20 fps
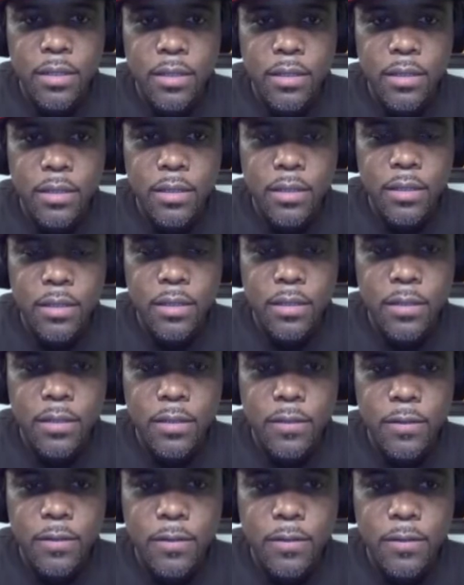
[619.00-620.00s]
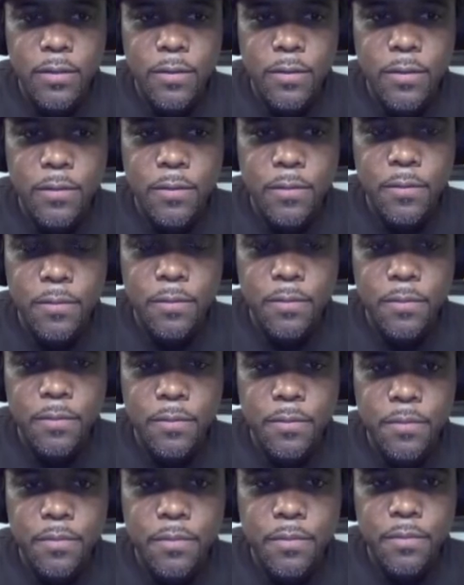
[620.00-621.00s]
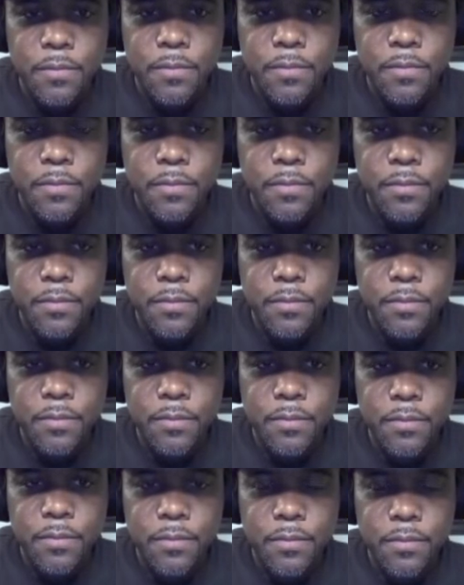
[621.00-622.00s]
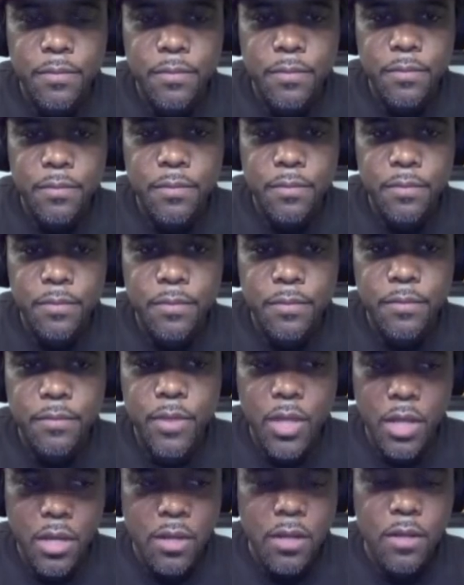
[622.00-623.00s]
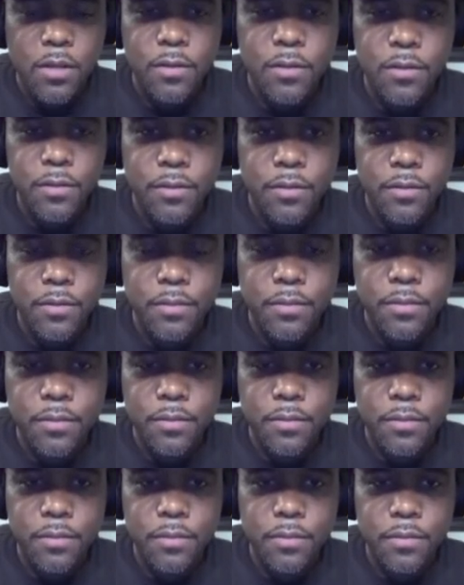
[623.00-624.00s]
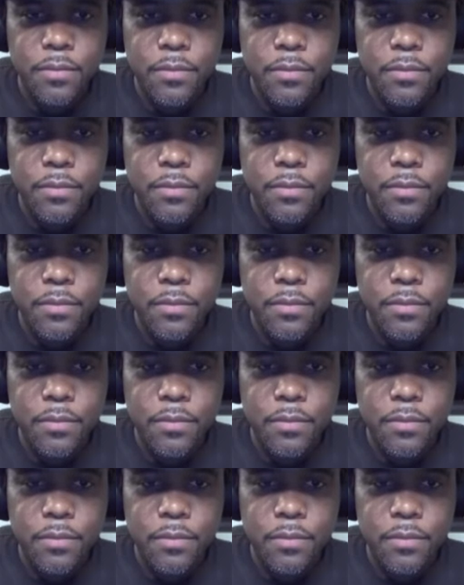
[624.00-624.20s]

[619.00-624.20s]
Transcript: The person shown says nothing.